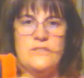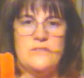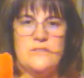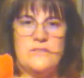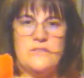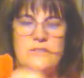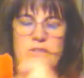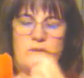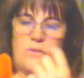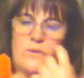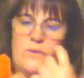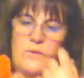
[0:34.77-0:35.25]

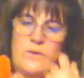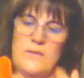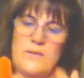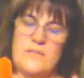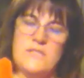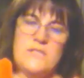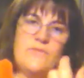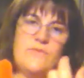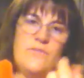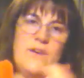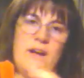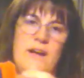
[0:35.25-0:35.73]
So
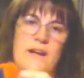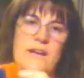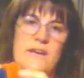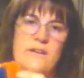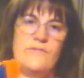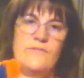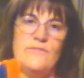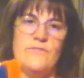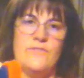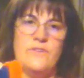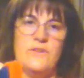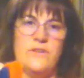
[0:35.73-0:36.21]
it's fine
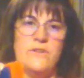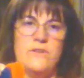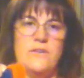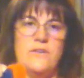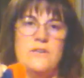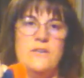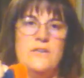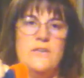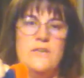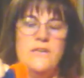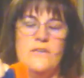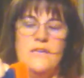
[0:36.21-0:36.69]
for
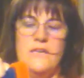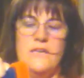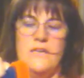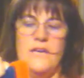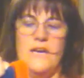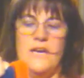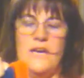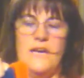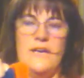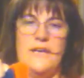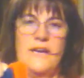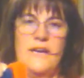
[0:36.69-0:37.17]

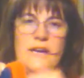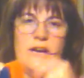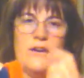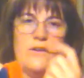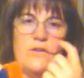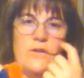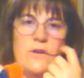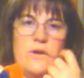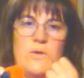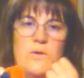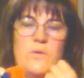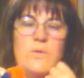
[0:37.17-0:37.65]
a
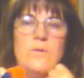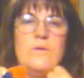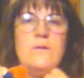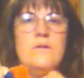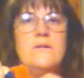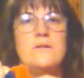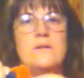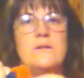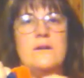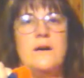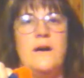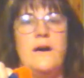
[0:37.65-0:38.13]
narrow
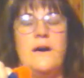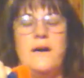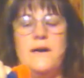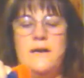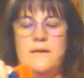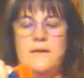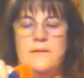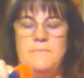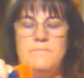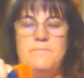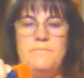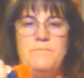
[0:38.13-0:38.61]

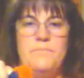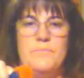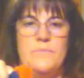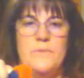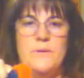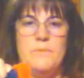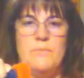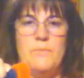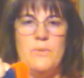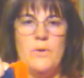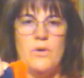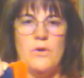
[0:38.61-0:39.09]

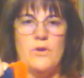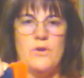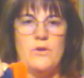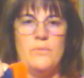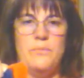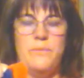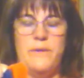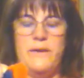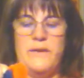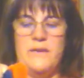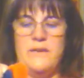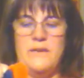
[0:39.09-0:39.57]
border,
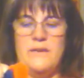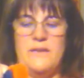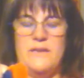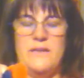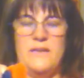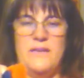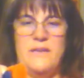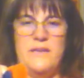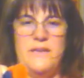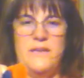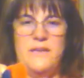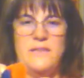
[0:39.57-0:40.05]
but
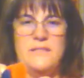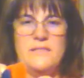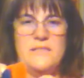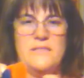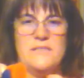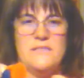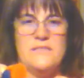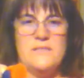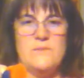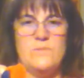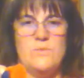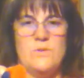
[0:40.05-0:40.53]
it
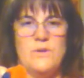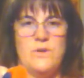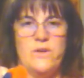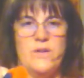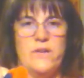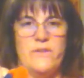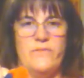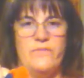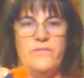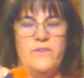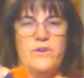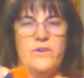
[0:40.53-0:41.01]
doesn't work
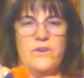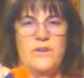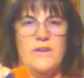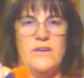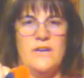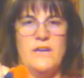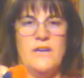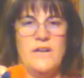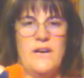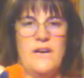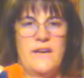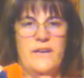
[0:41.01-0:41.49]
if you're going
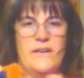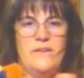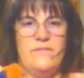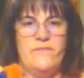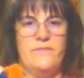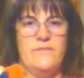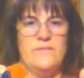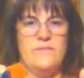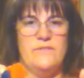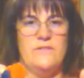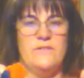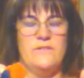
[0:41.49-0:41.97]
to kind of
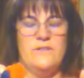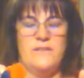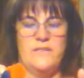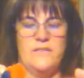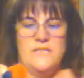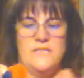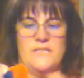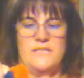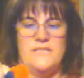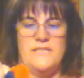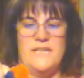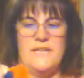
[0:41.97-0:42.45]

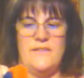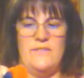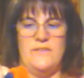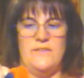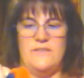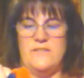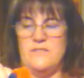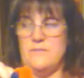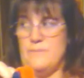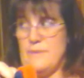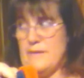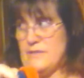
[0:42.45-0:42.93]
extend
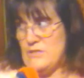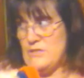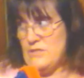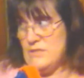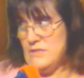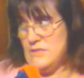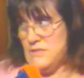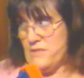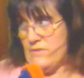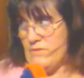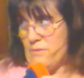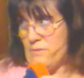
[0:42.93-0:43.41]
the
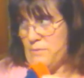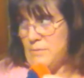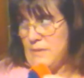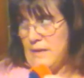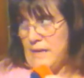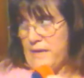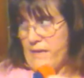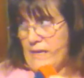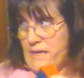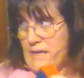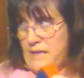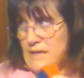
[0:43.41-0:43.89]
dimensions of the
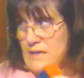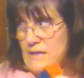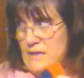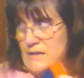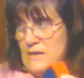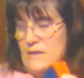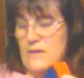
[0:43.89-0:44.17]
blanket